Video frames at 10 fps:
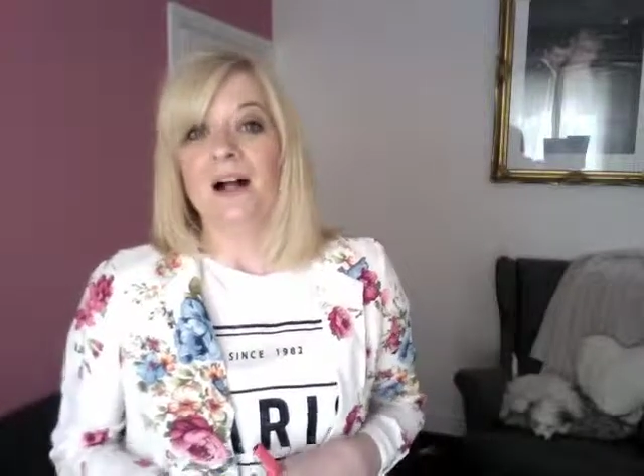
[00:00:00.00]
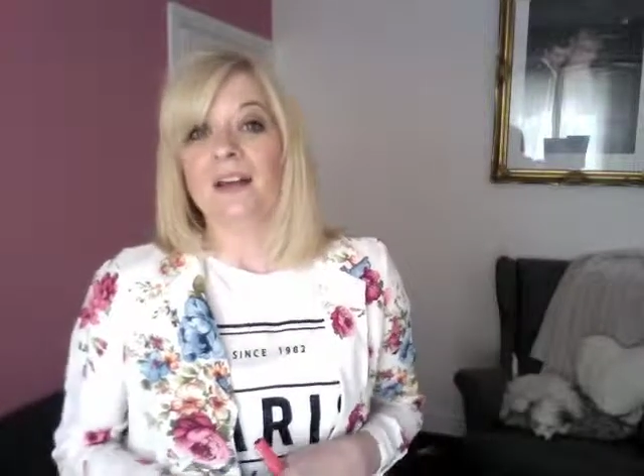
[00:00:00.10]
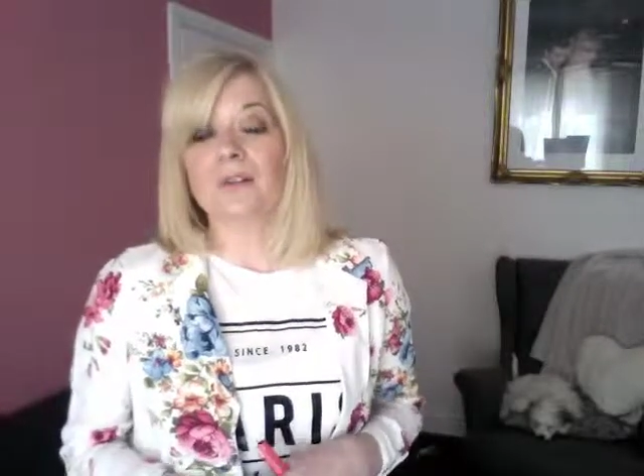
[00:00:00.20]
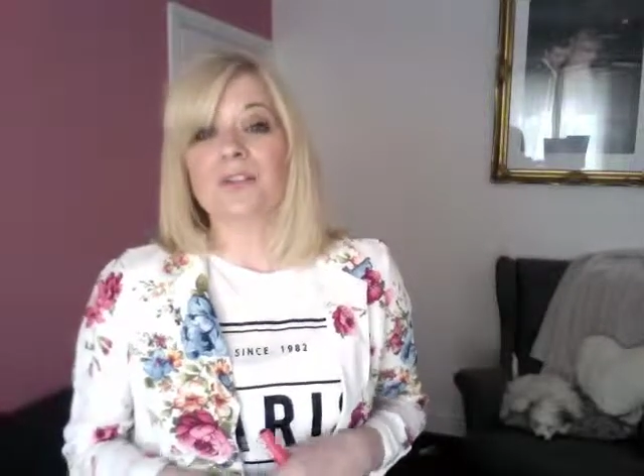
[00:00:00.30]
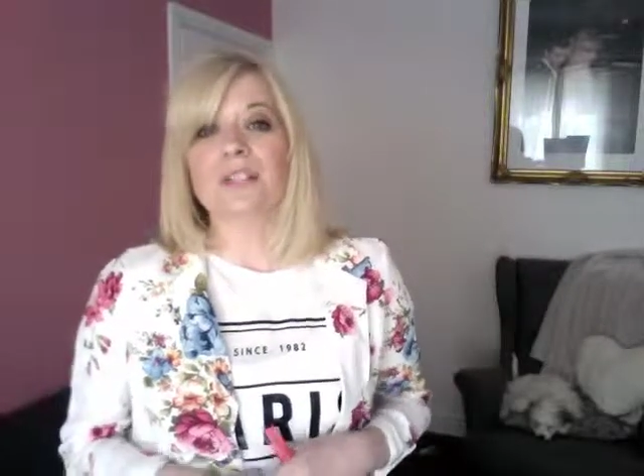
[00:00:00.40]

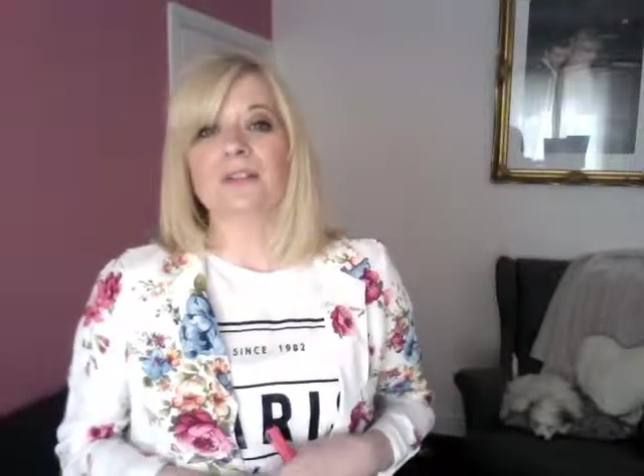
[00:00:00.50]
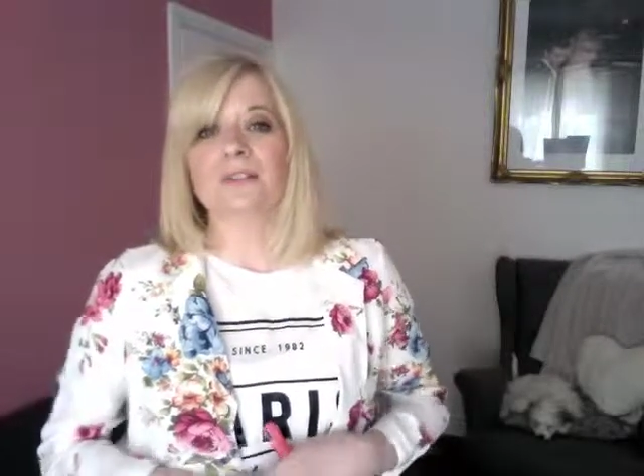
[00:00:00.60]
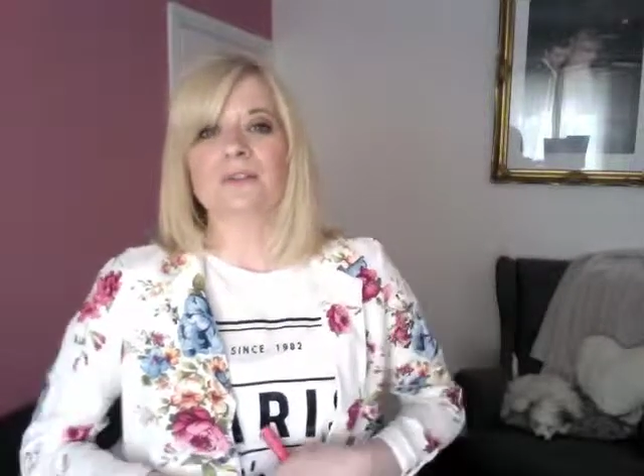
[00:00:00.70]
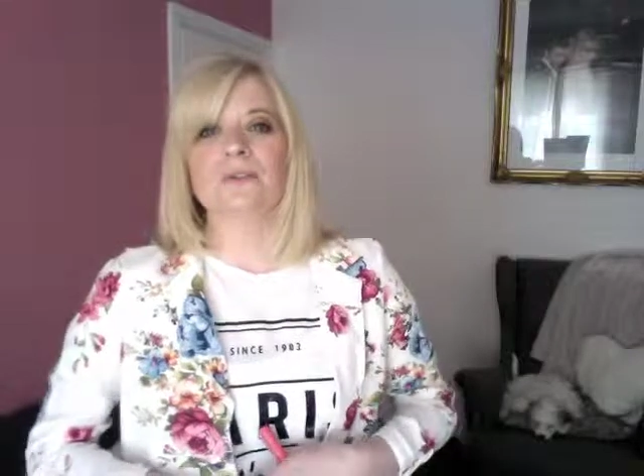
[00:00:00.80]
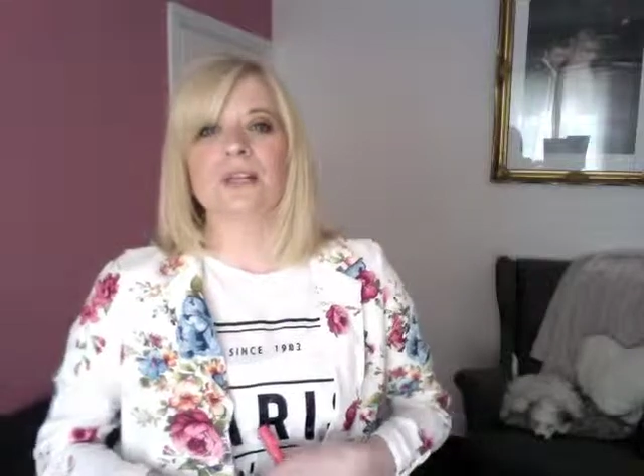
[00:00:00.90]
I'll also
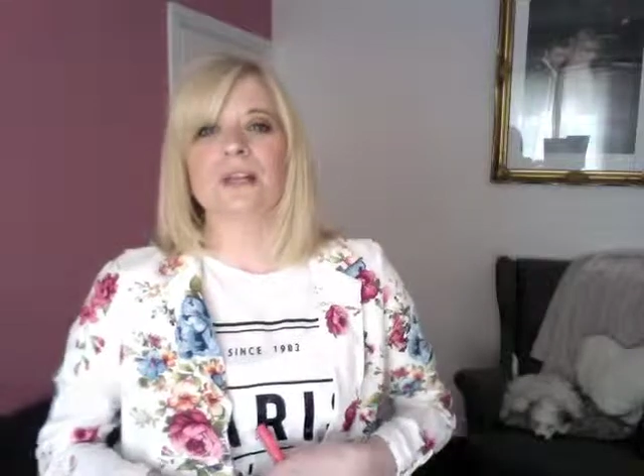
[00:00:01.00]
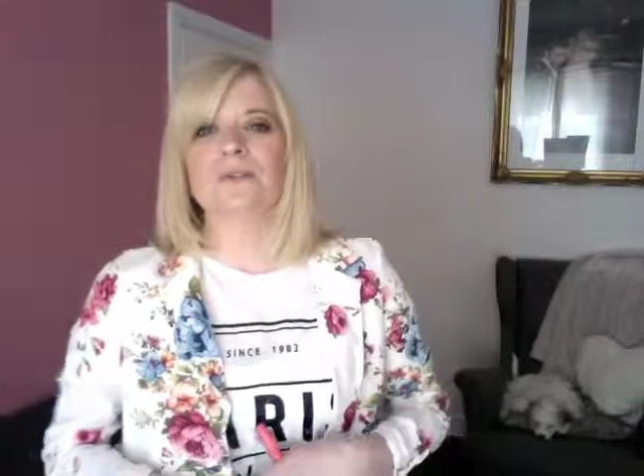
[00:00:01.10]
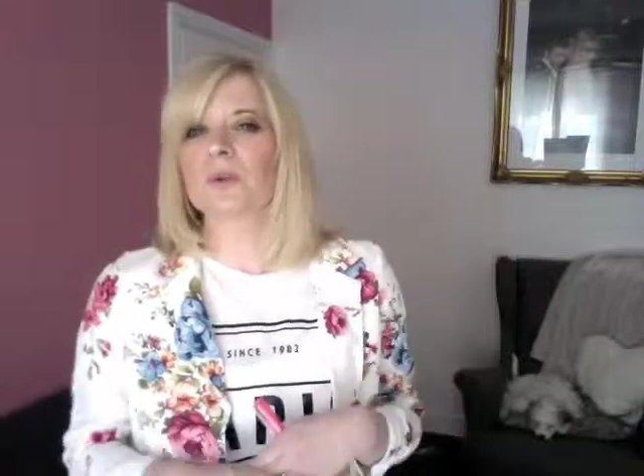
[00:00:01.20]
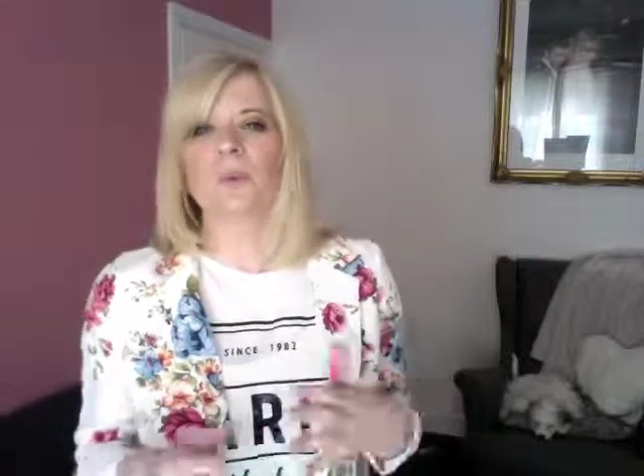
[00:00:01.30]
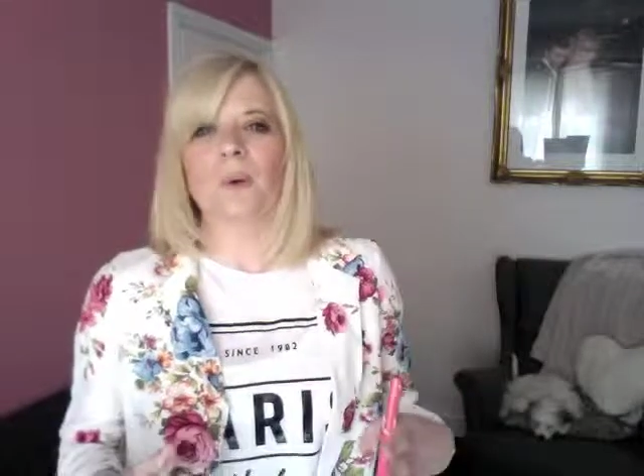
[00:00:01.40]
use
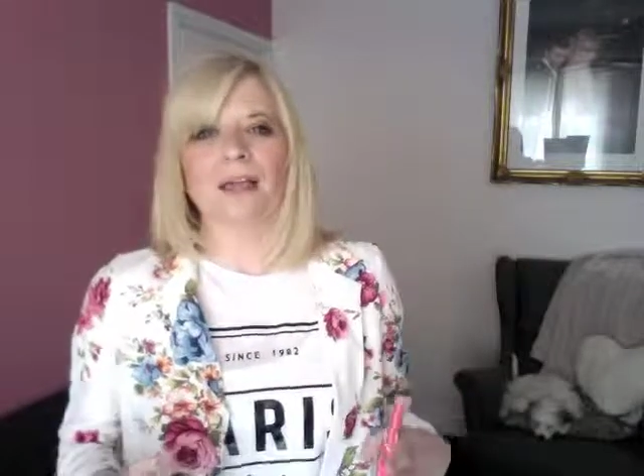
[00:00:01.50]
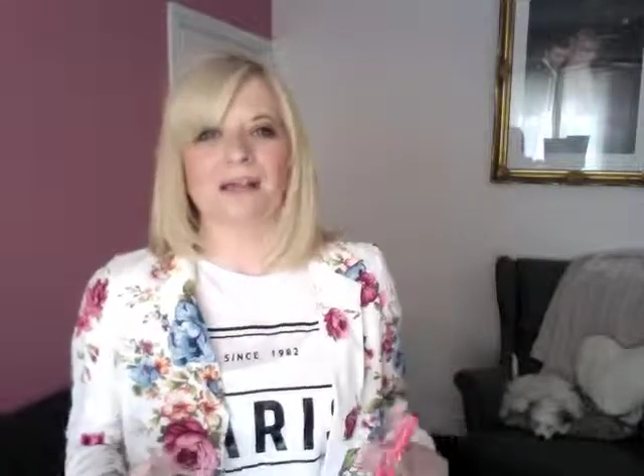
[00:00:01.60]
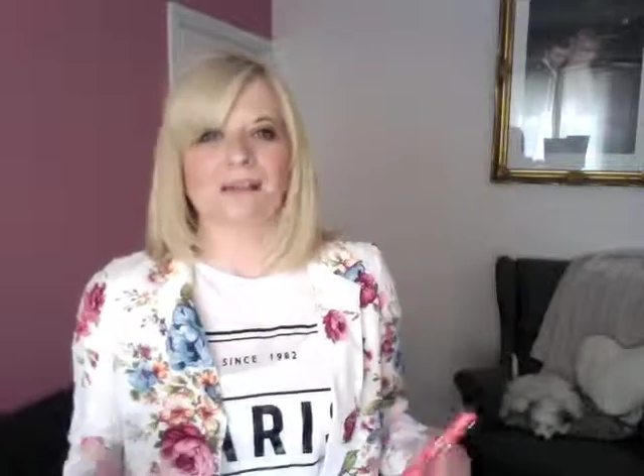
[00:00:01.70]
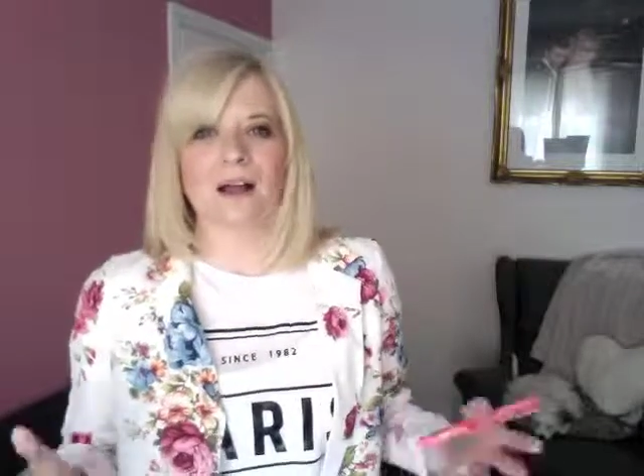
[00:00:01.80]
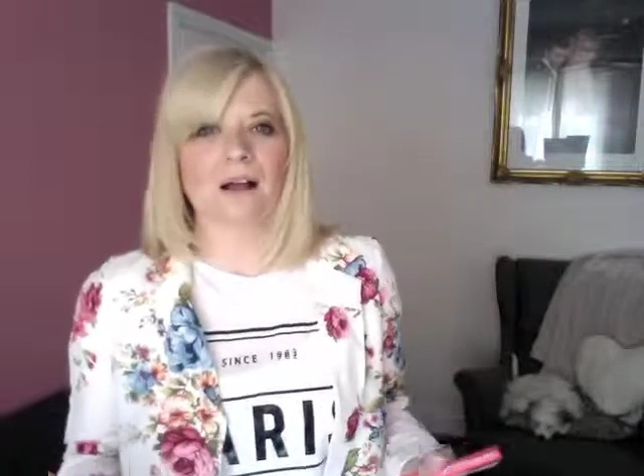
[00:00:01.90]

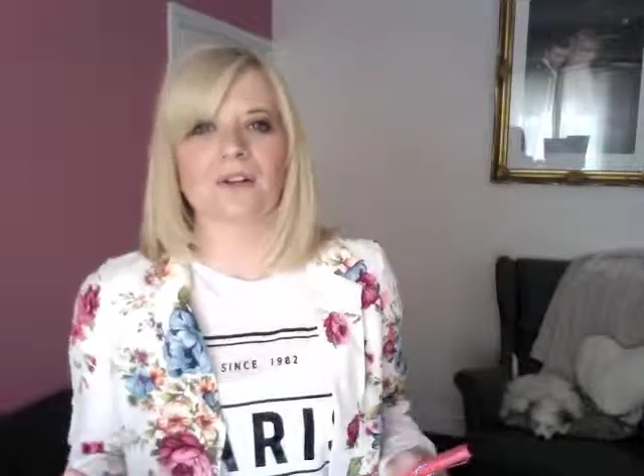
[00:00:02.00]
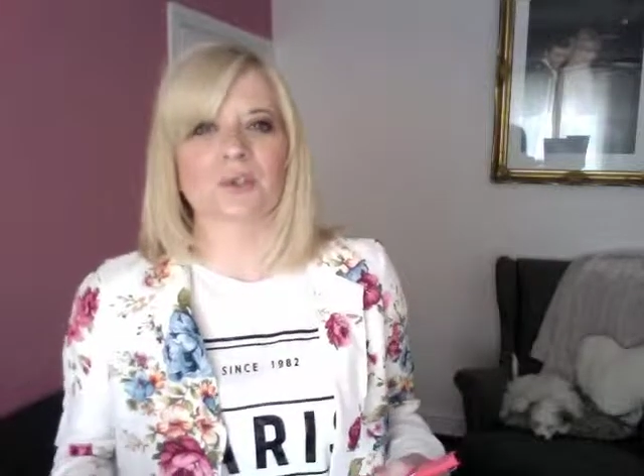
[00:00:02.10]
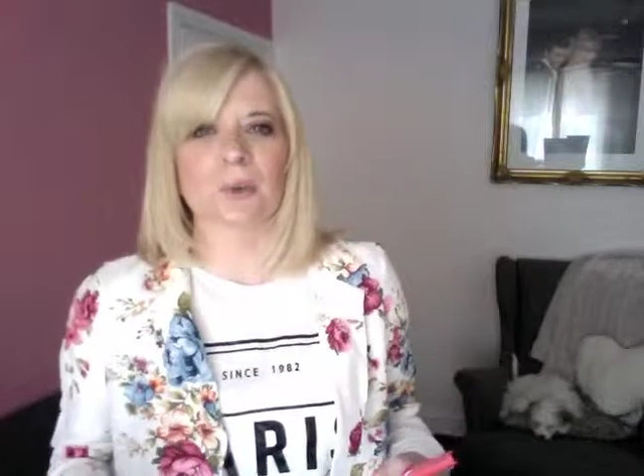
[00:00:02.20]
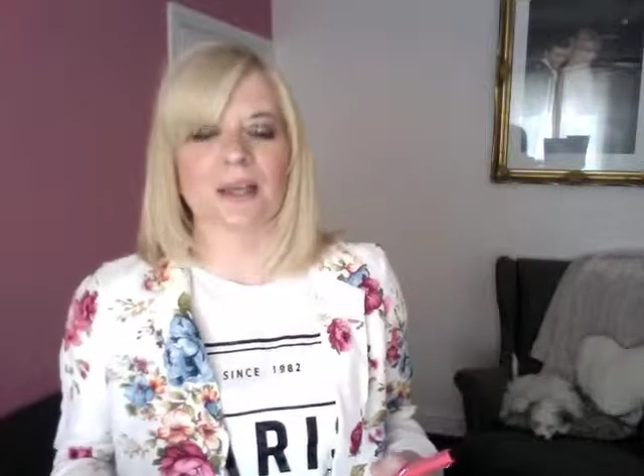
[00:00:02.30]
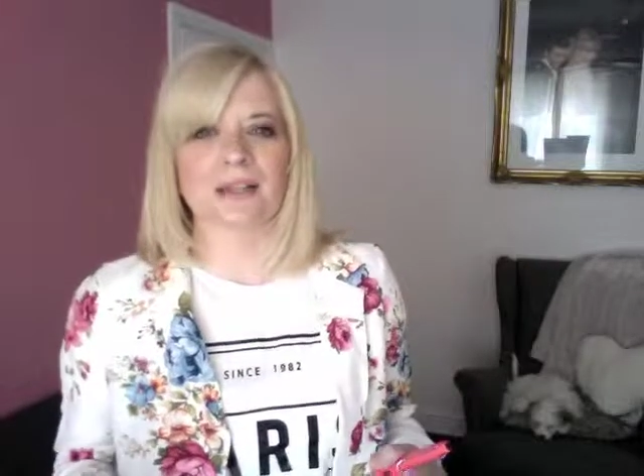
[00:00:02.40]
doorways,
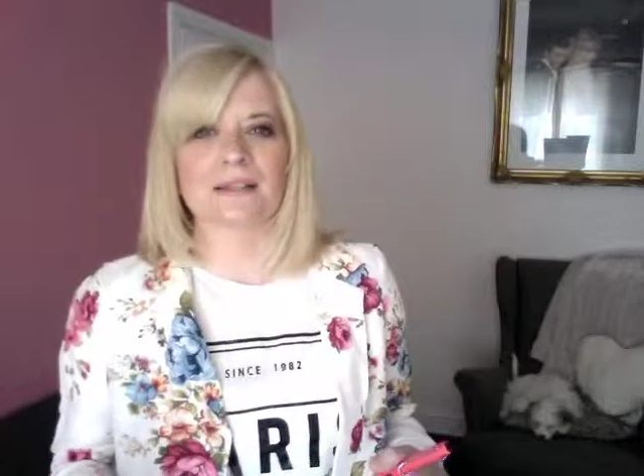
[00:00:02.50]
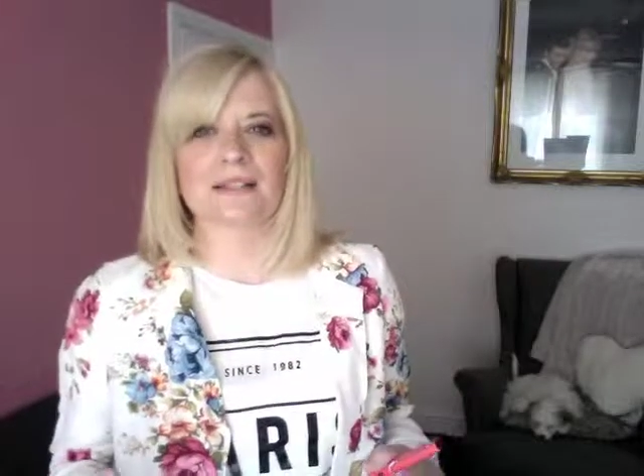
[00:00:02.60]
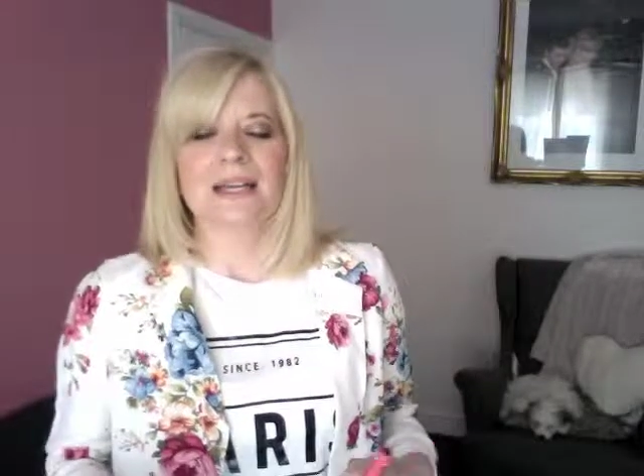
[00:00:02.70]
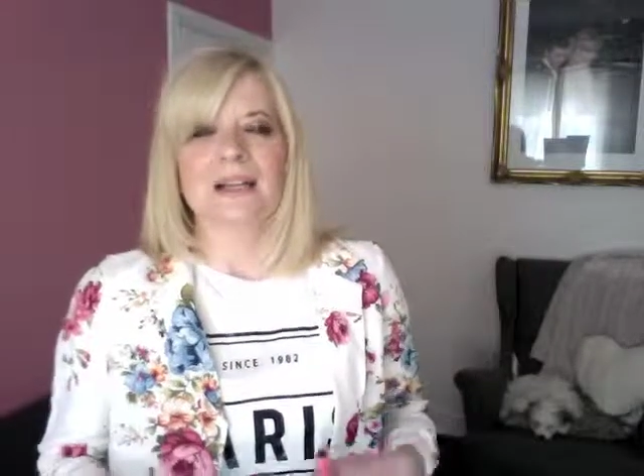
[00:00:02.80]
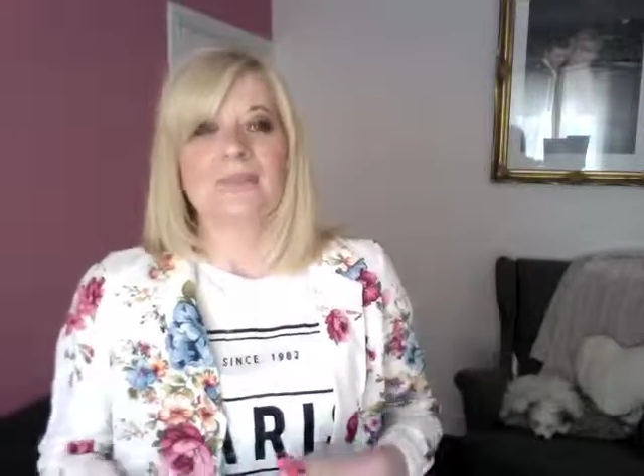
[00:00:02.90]
archways.